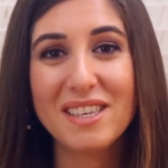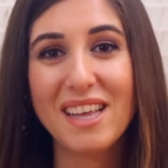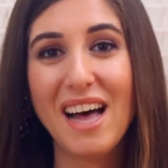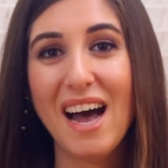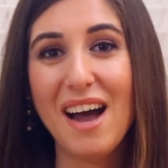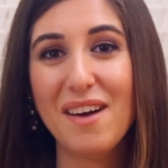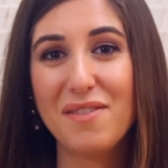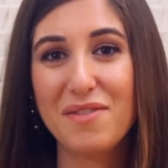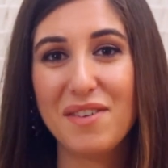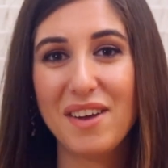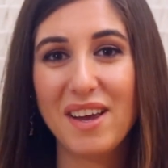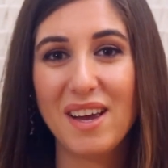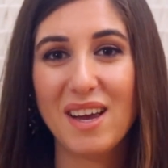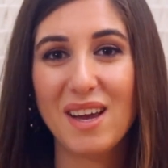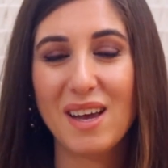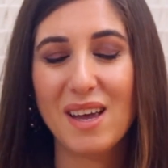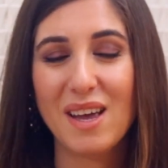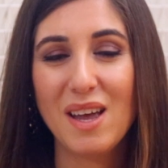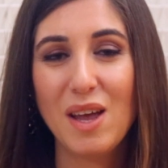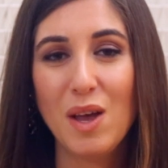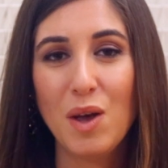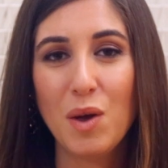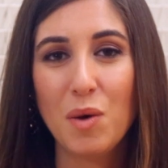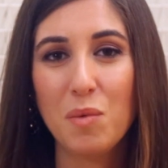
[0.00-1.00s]

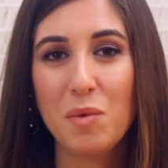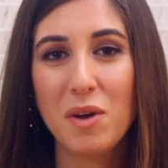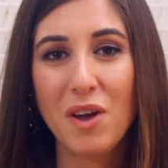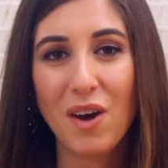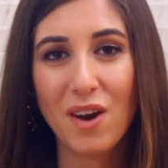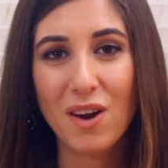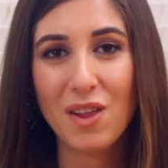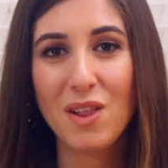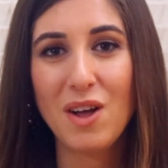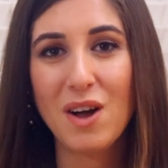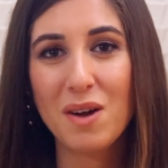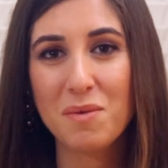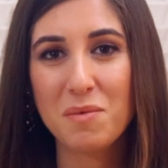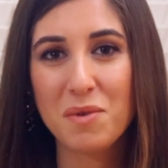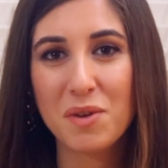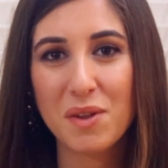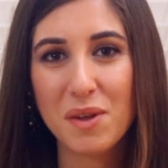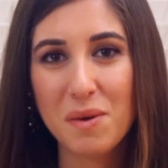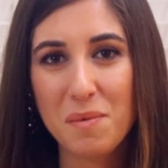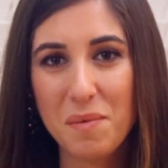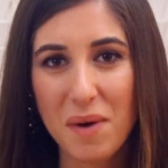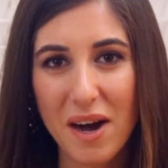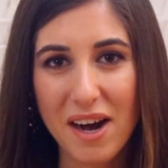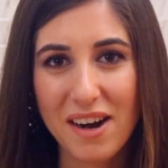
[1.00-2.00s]
laughing. We got along
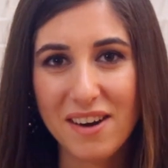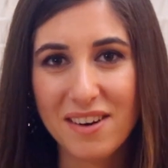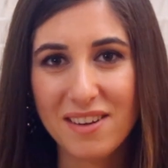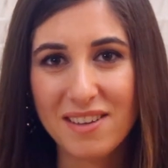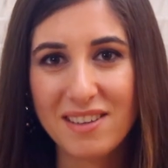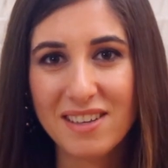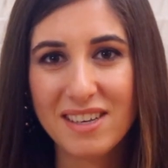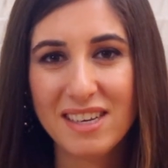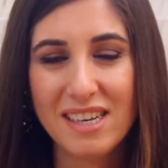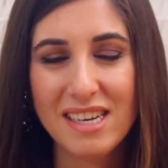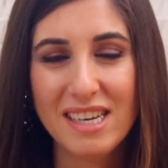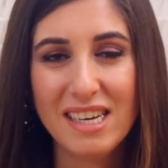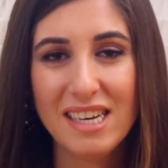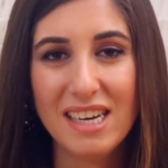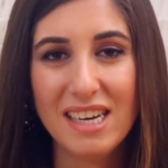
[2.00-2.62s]
really well.